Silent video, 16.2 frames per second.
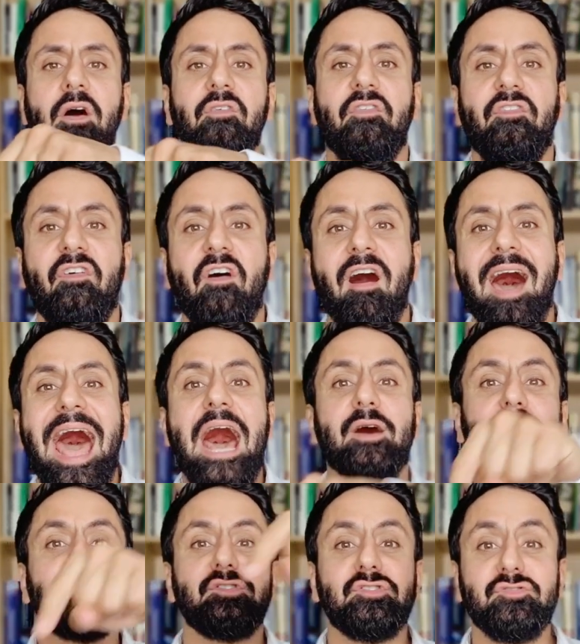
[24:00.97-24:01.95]
far
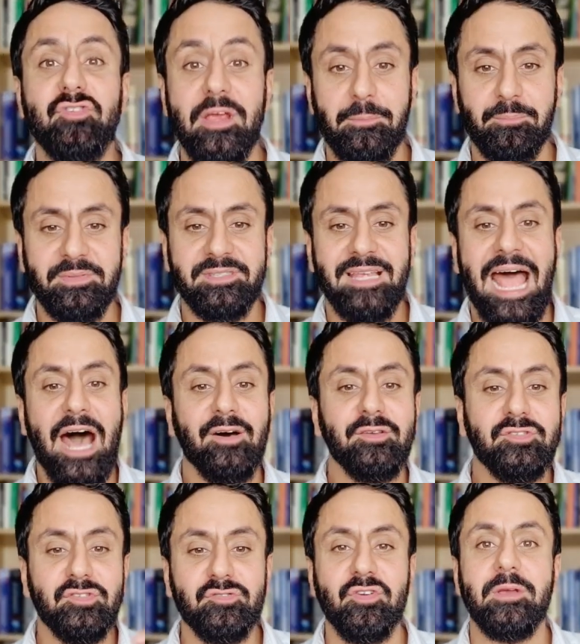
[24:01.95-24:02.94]
outstrips,
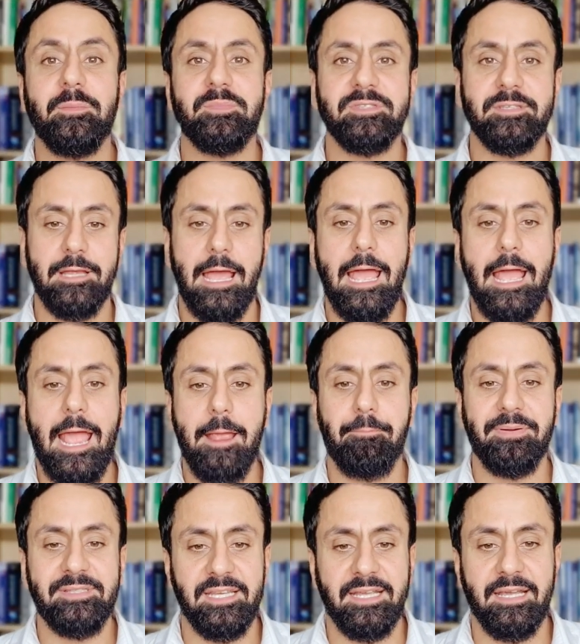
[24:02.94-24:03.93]
outstrips a
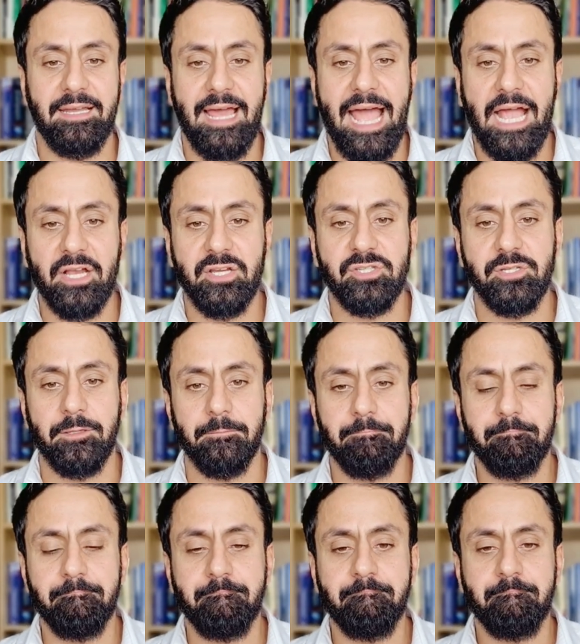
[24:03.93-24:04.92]
particular action.
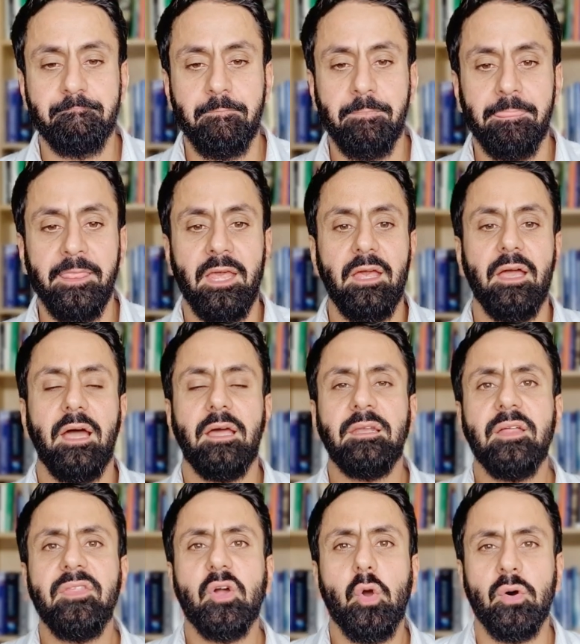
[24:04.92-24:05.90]

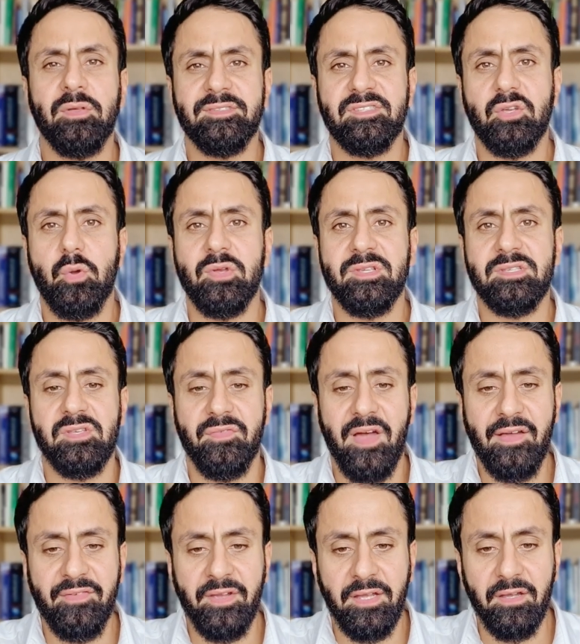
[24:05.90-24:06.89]
Another consequence of
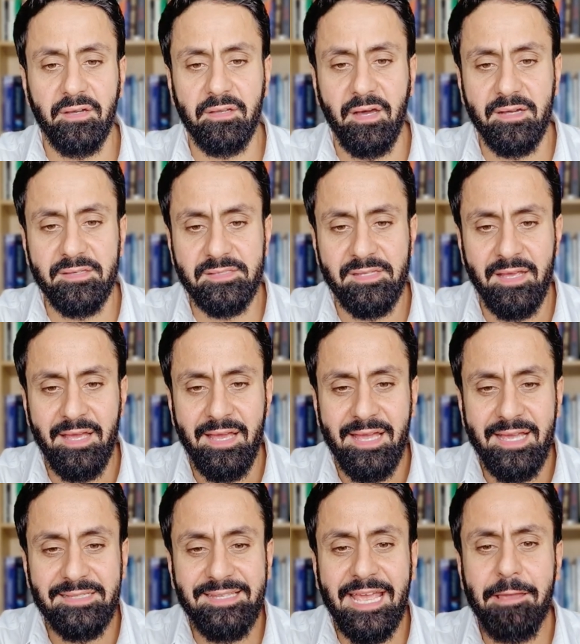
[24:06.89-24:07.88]
having ikhlas
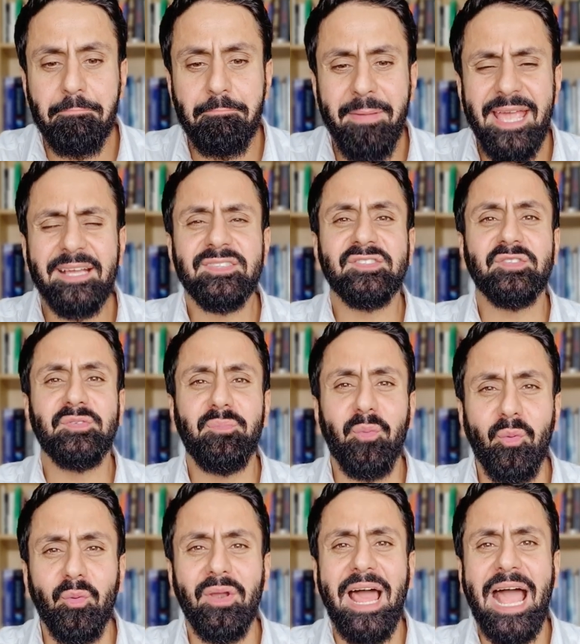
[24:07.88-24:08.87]
is that it makes
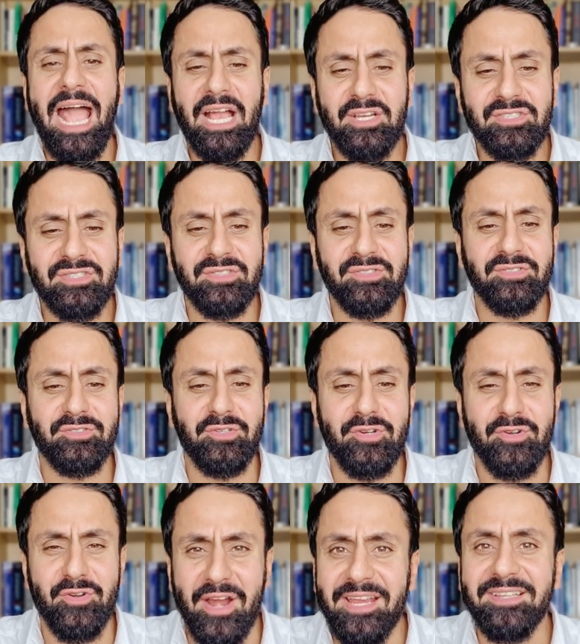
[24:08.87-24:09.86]
small actions
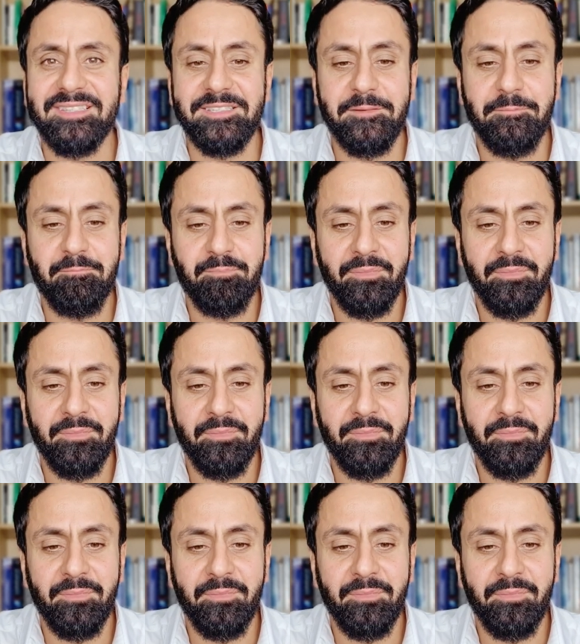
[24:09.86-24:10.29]
great.